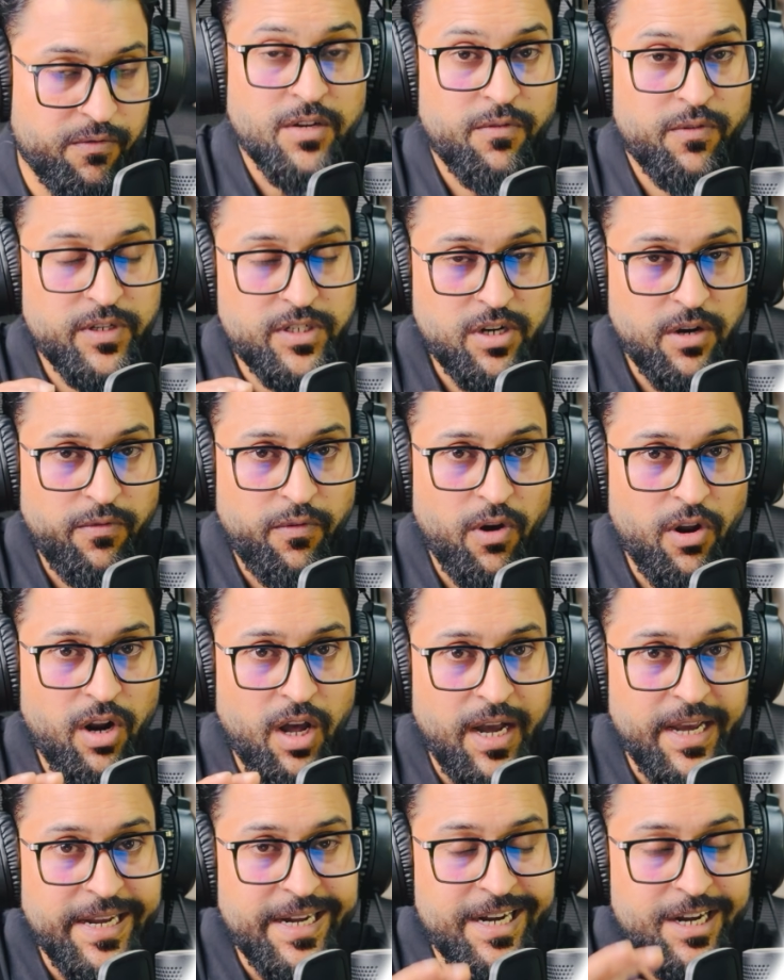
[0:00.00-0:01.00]
First of all,
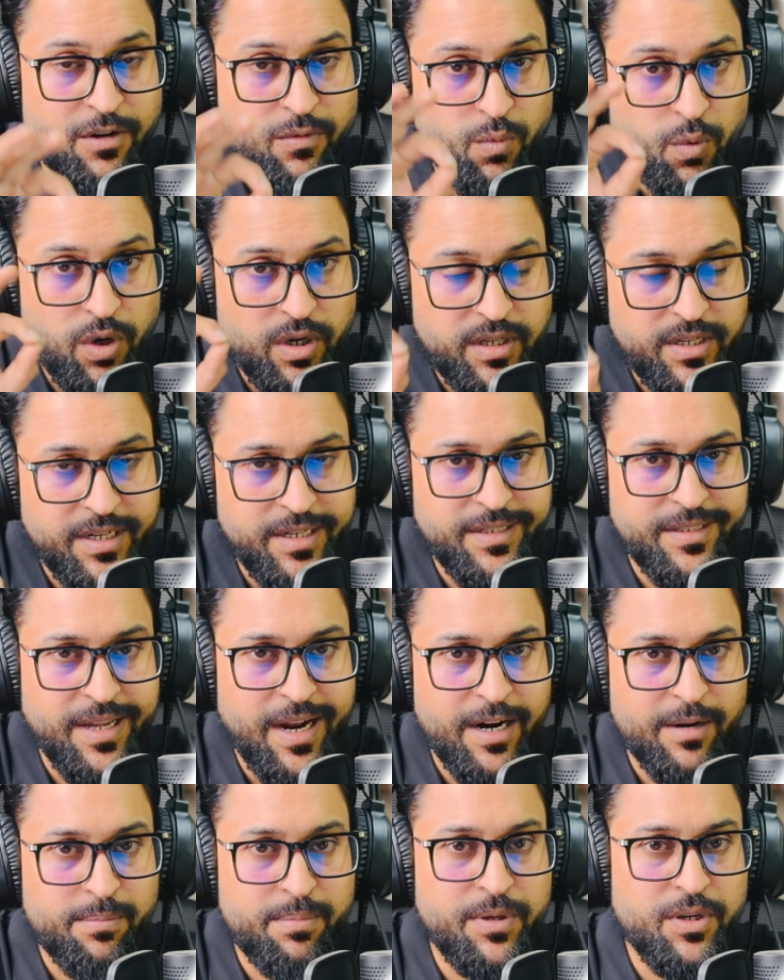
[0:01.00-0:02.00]
I converted
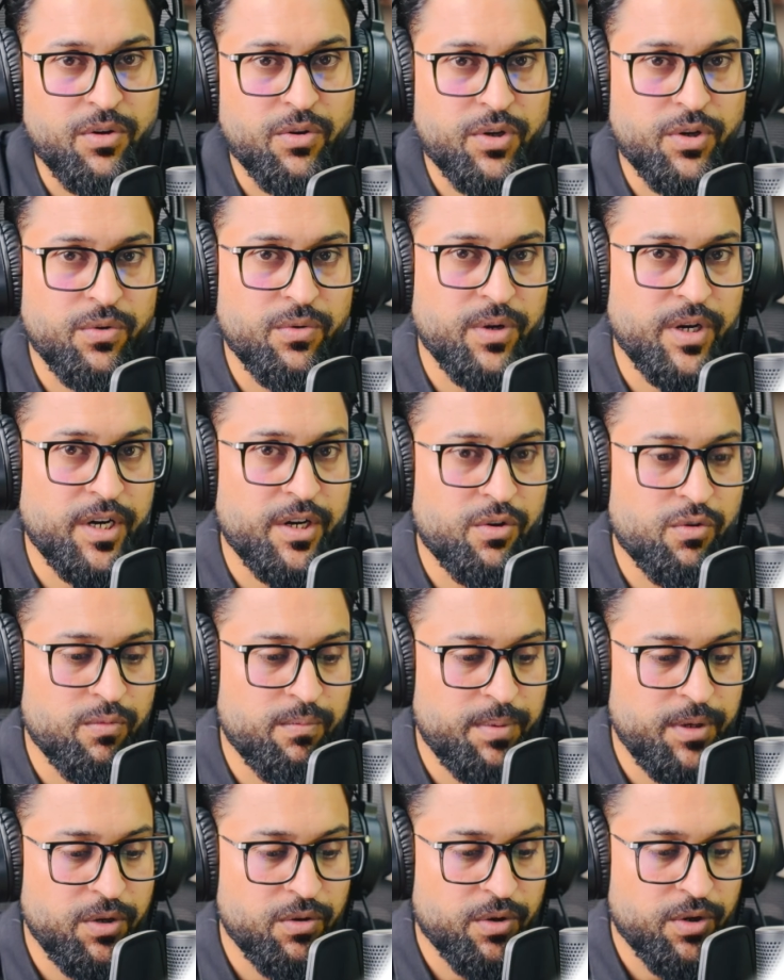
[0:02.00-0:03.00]
that BOQ into
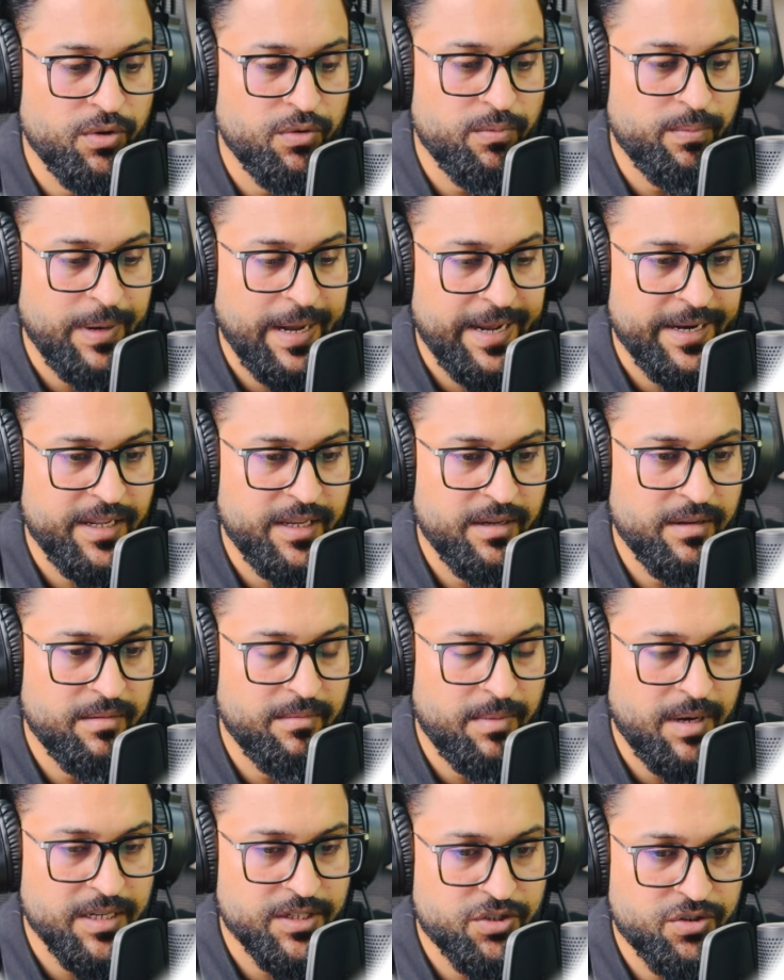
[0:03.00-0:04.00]
BOQ planning
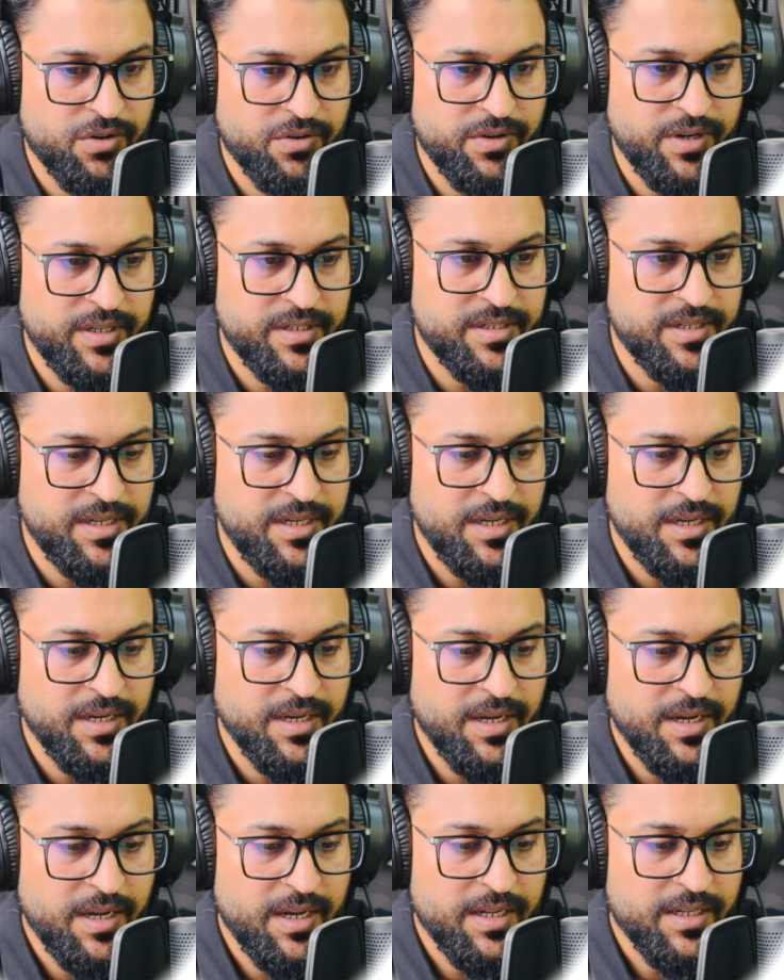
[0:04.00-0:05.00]
master. See,
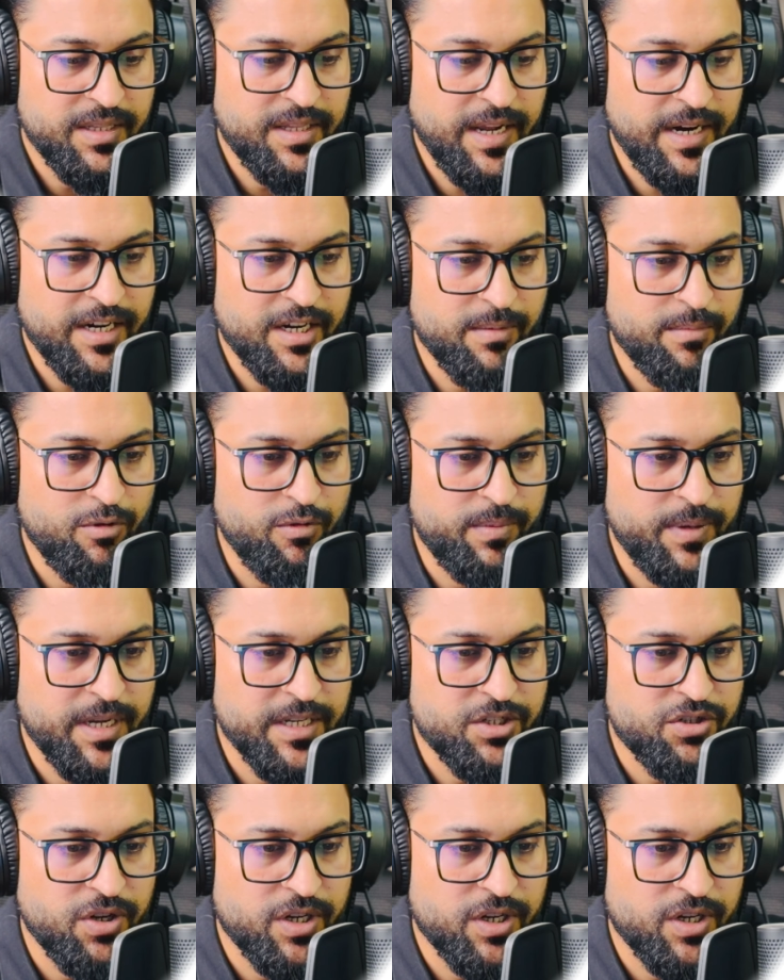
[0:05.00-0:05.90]
then WBS